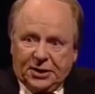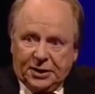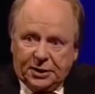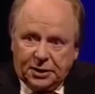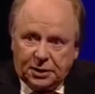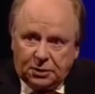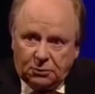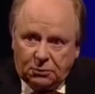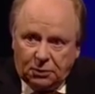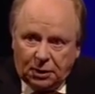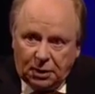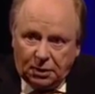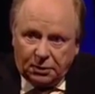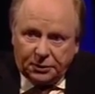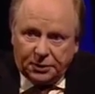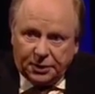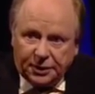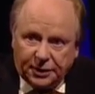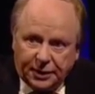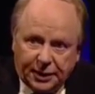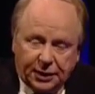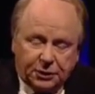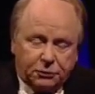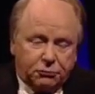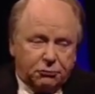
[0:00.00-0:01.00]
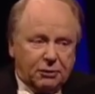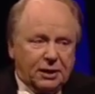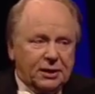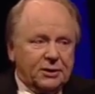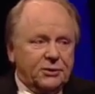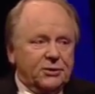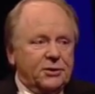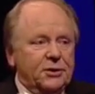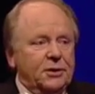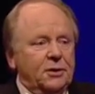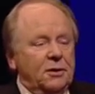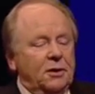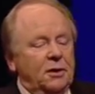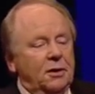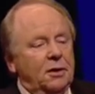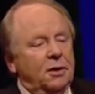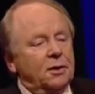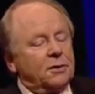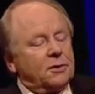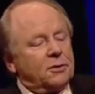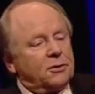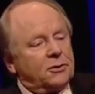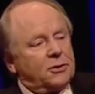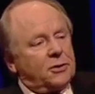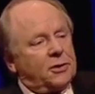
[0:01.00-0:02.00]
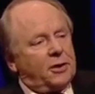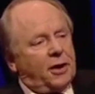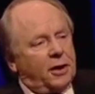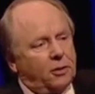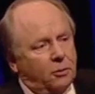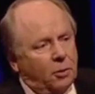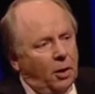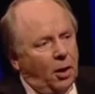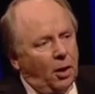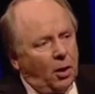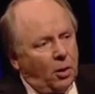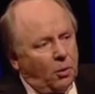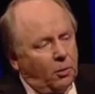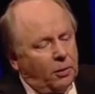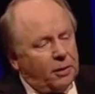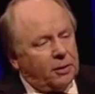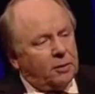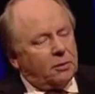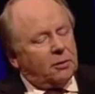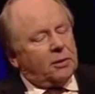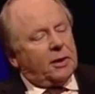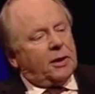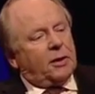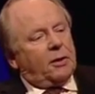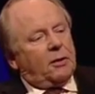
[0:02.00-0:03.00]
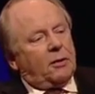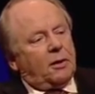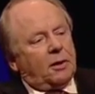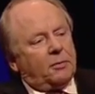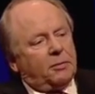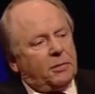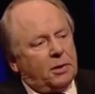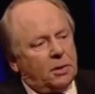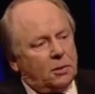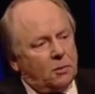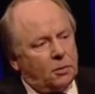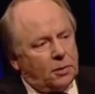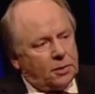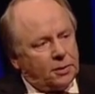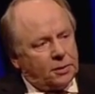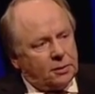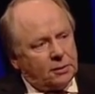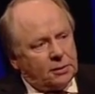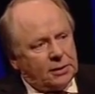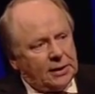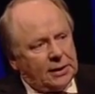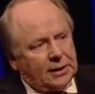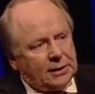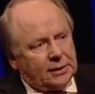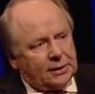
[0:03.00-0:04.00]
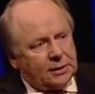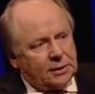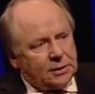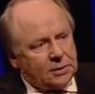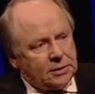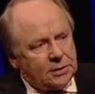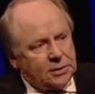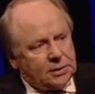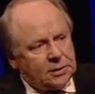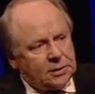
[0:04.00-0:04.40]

is standing around and gets rancid and hardened. And then when you get hard milk, what do you get?